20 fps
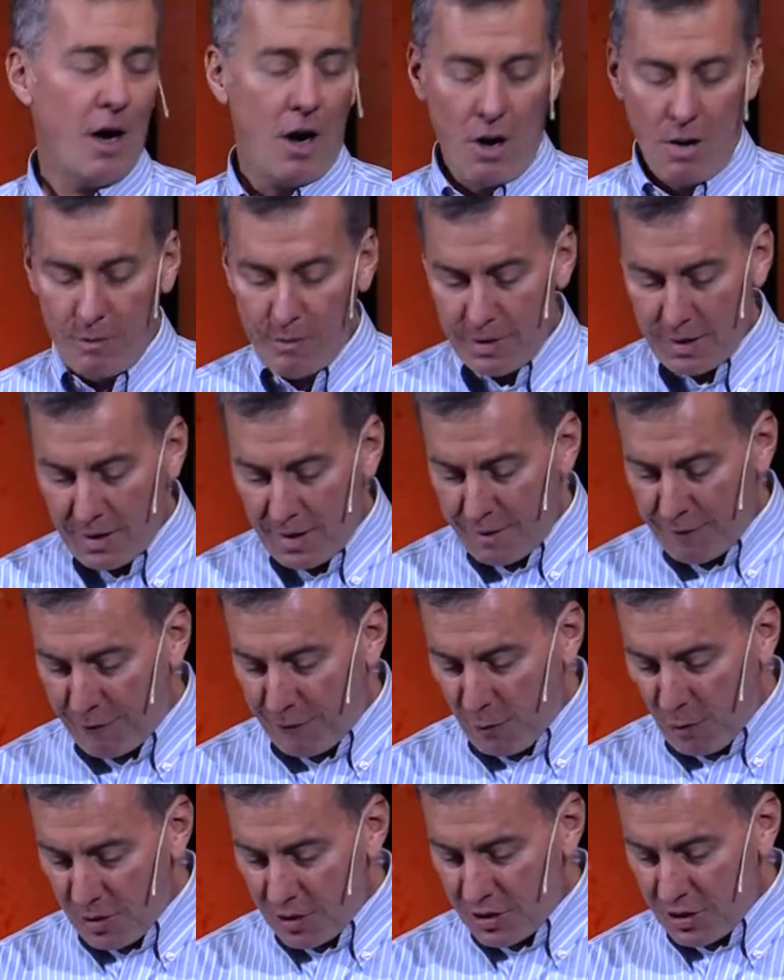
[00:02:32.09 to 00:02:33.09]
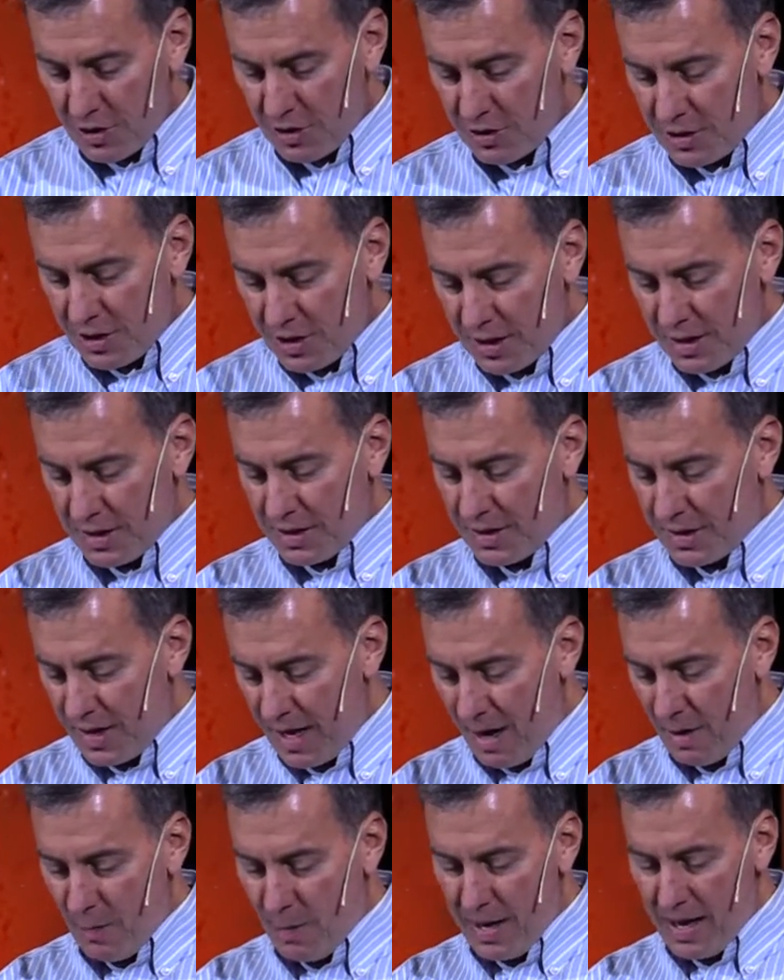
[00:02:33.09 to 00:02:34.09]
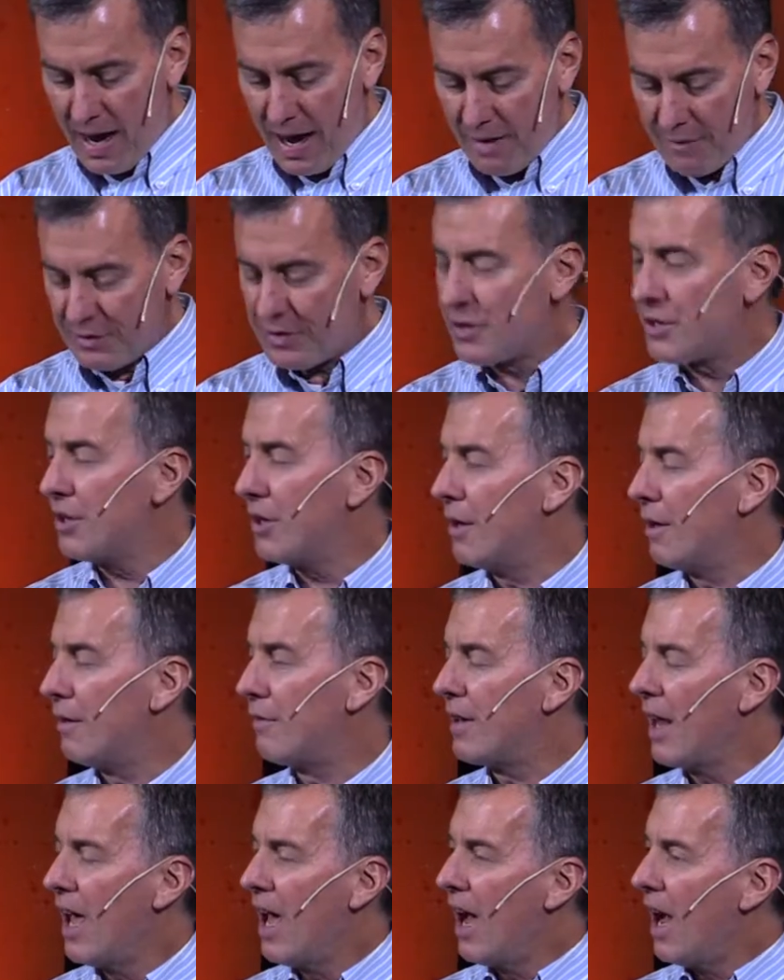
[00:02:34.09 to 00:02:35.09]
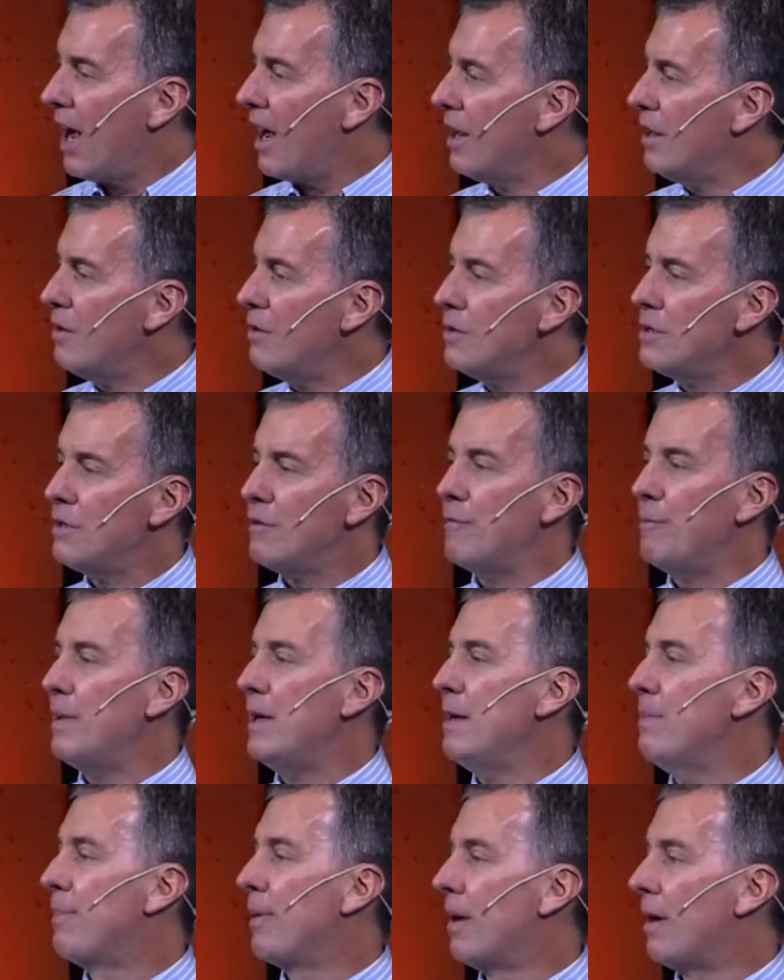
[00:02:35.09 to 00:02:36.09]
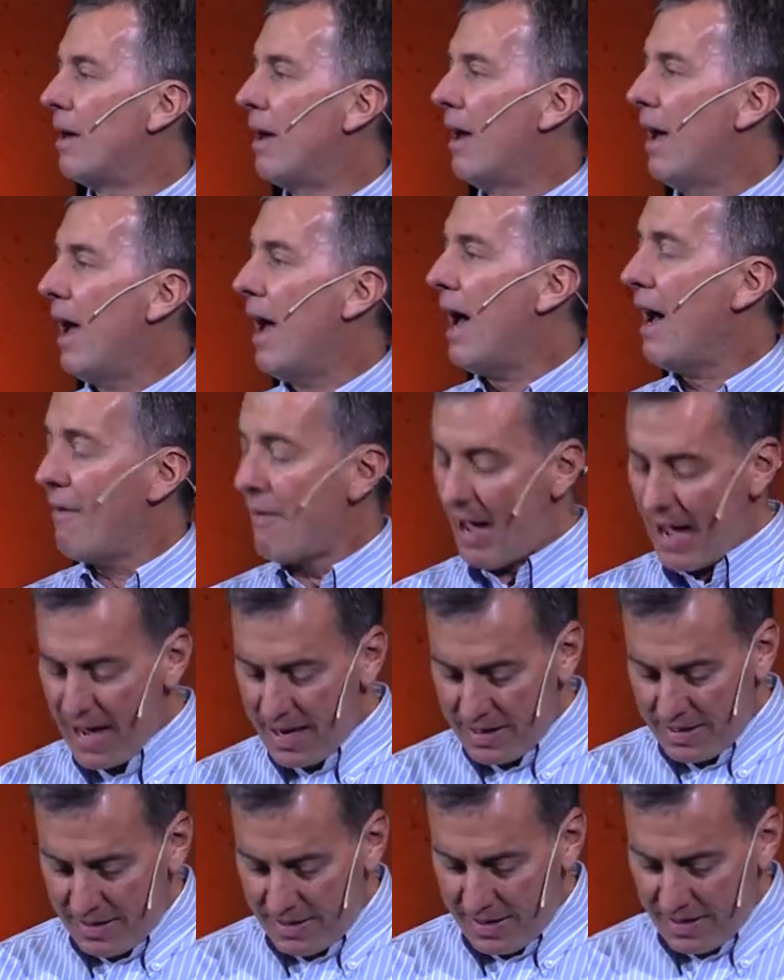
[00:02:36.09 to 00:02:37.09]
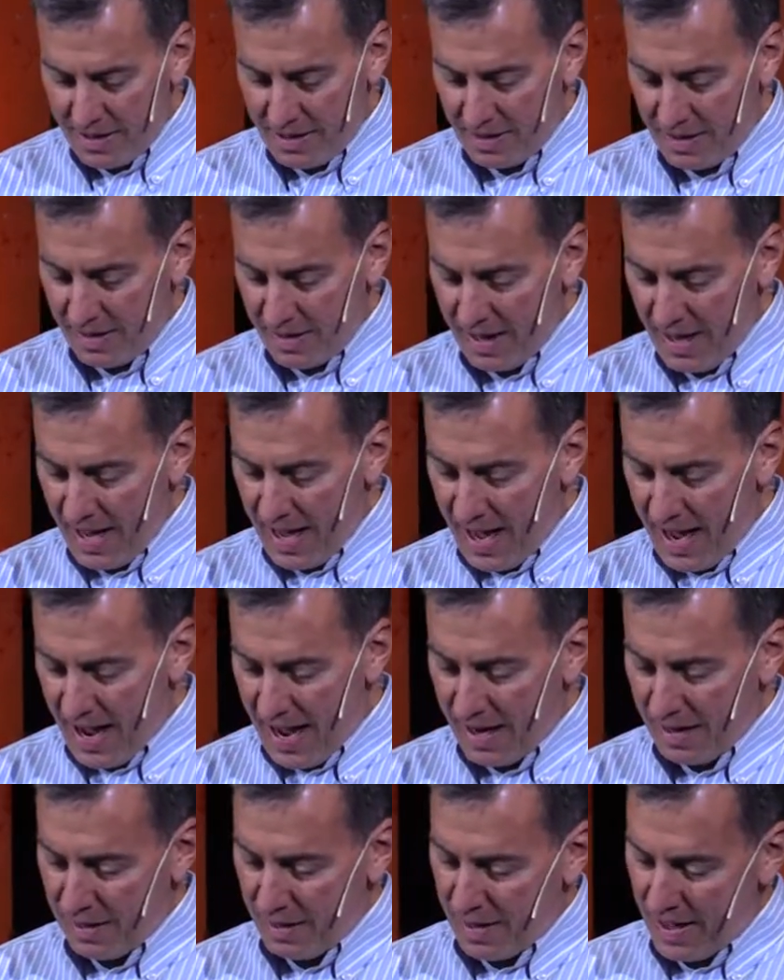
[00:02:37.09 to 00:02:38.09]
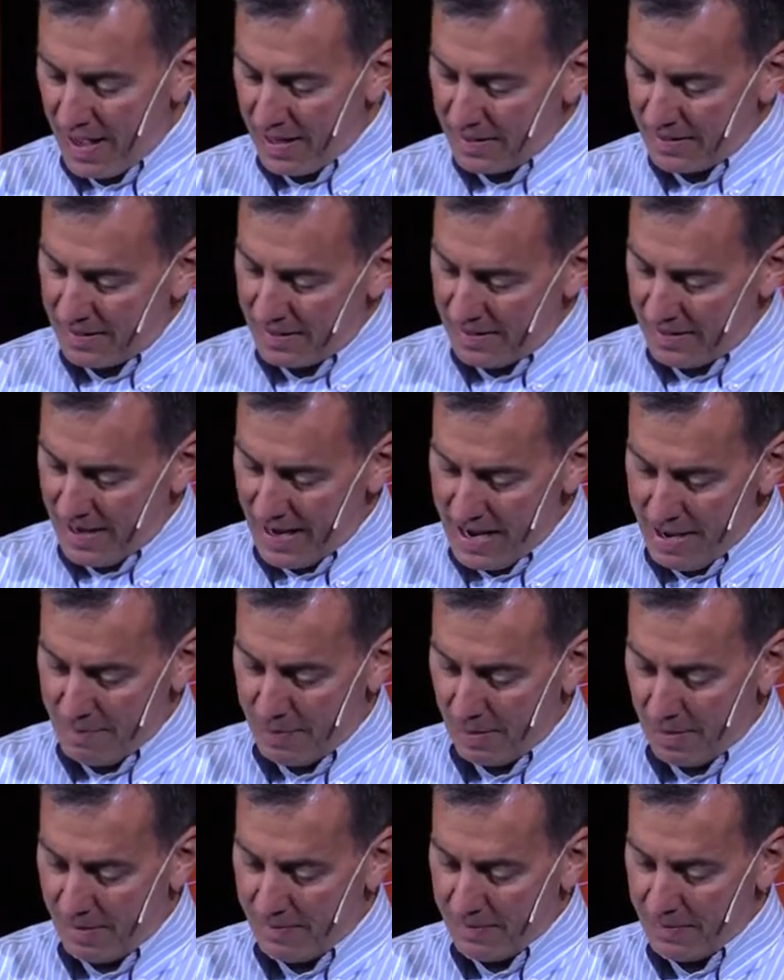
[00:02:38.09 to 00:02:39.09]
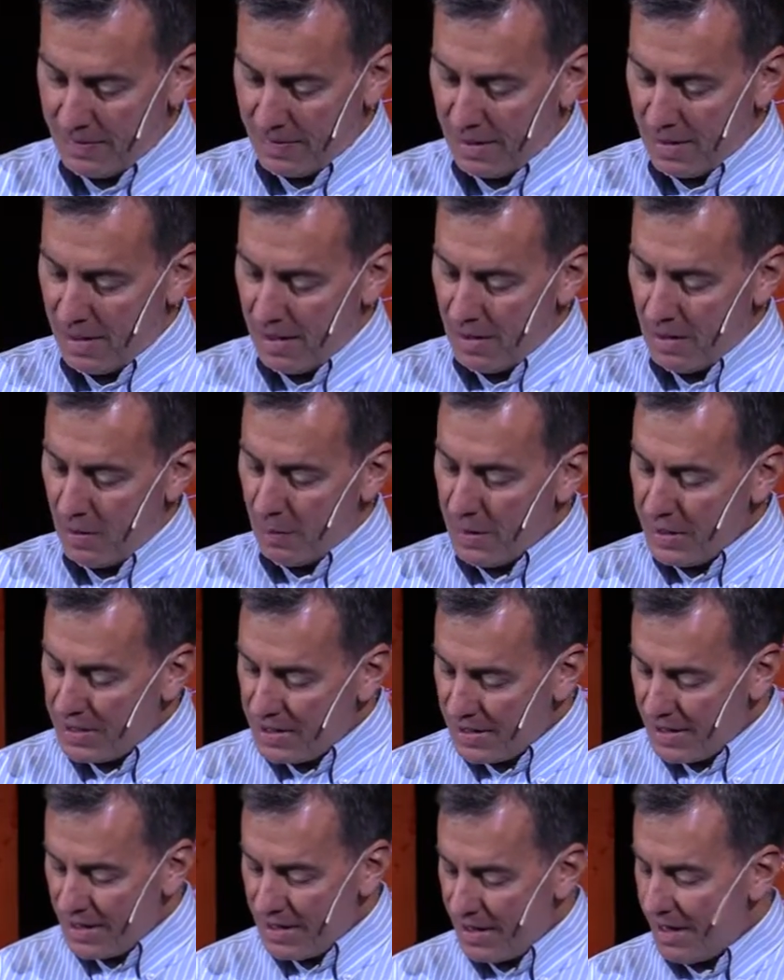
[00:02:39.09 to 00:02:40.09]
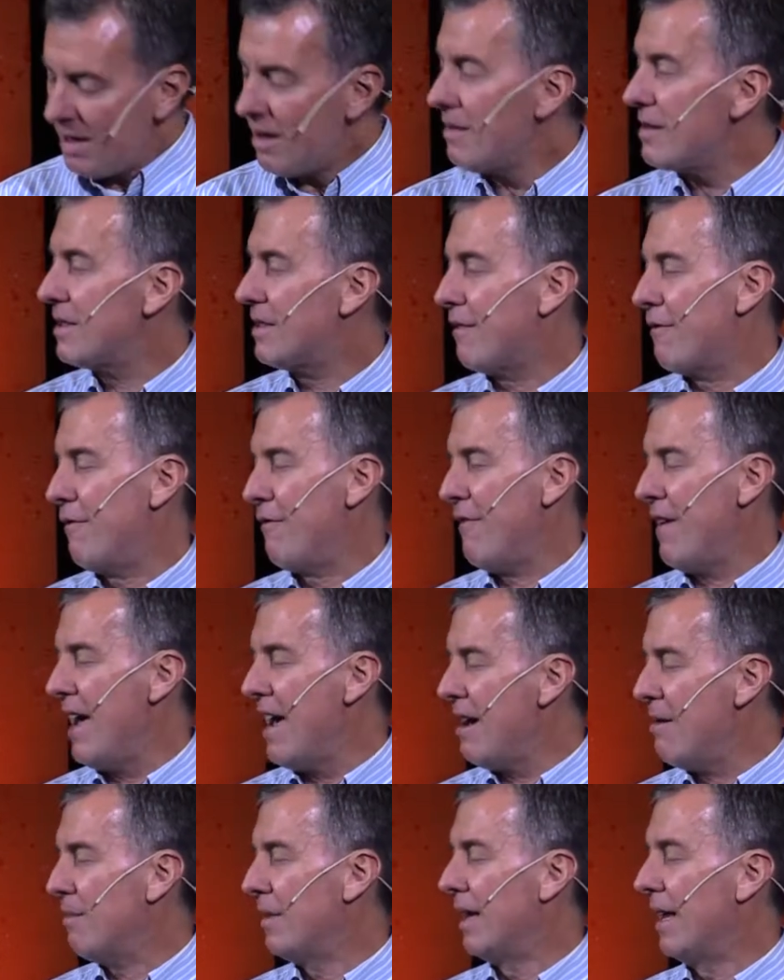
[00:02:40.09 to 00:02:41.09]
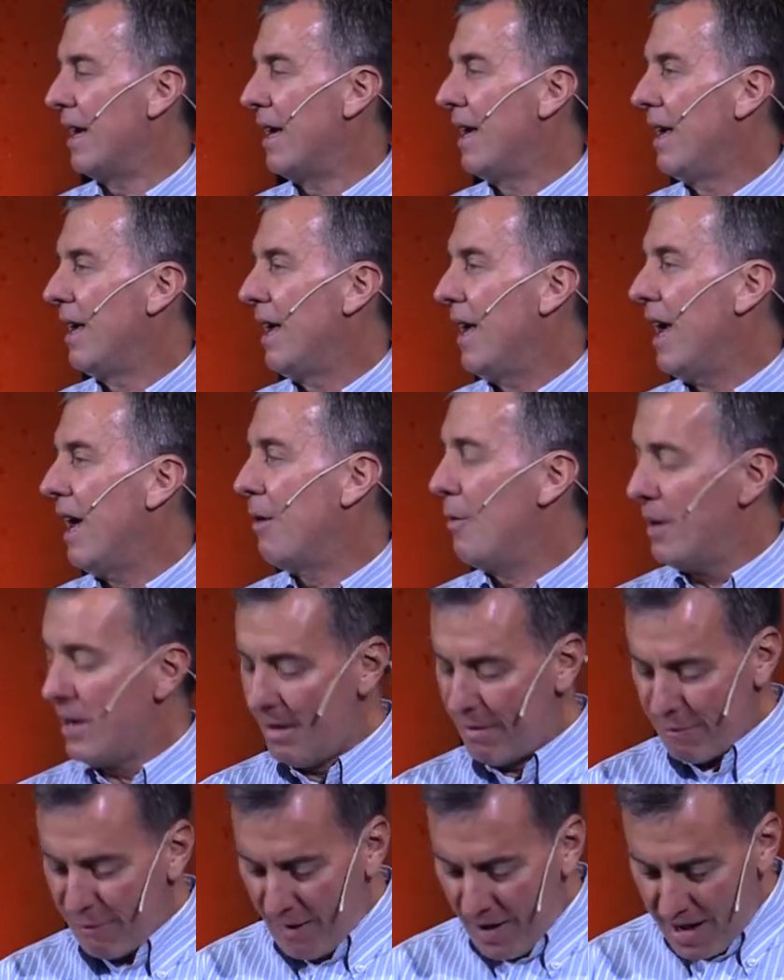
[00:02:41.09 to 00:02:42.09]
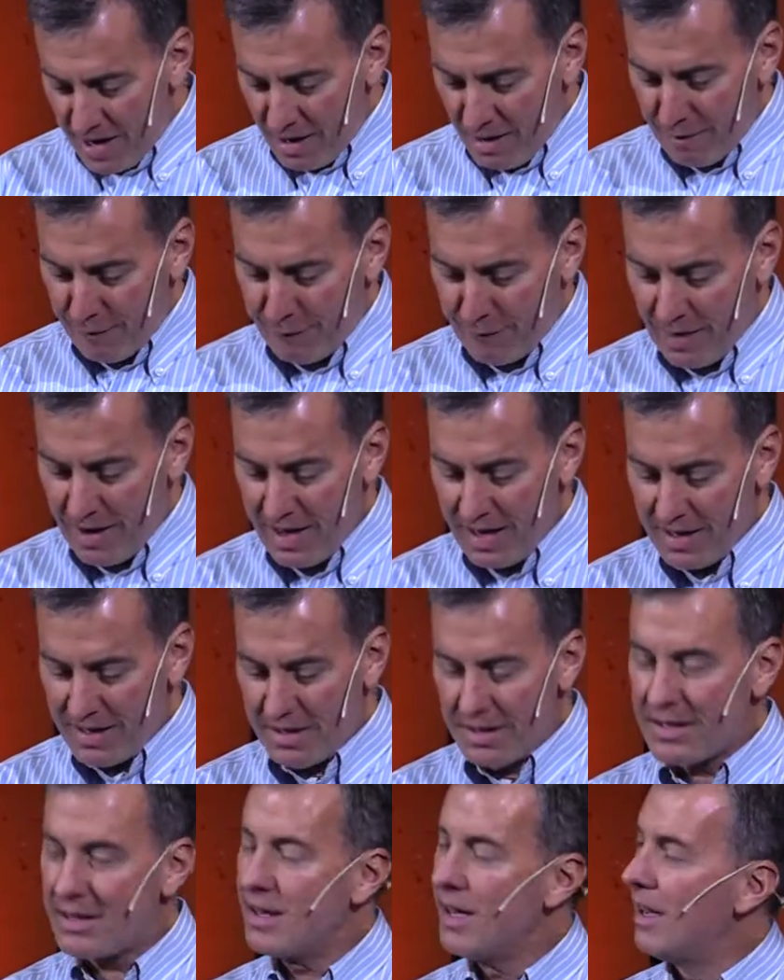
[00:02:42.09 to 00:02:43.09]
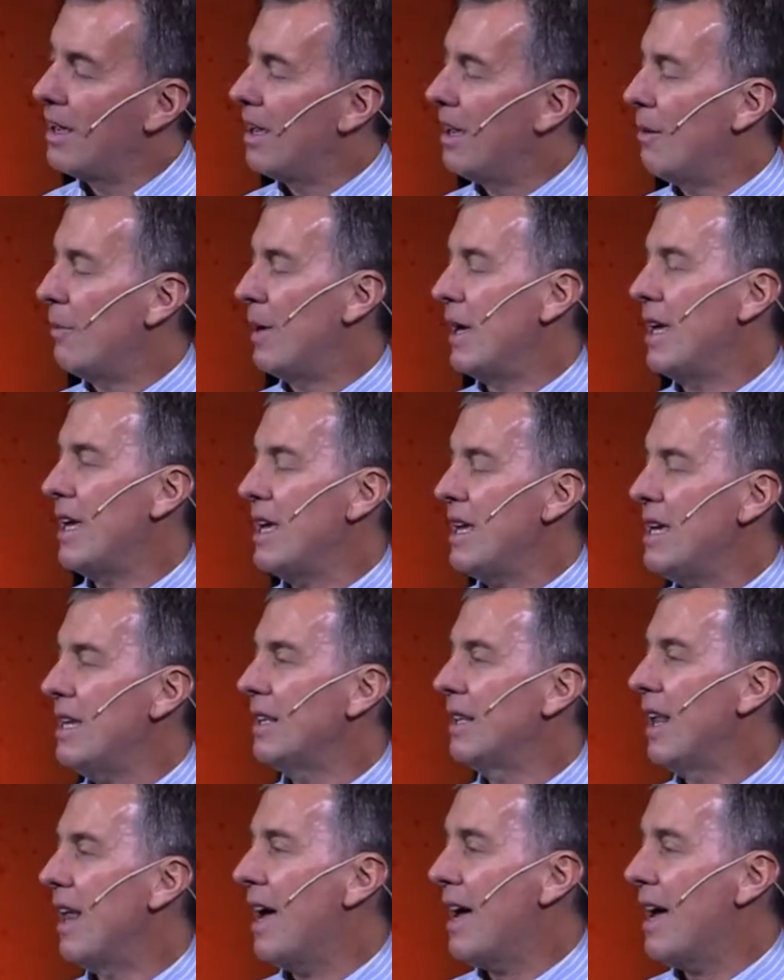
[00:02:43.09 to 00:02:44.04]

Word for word: Over the 4 churches that we have served, hundreds of people have had dinner at that table. We sit there as a family, and we invite our friends, and we eat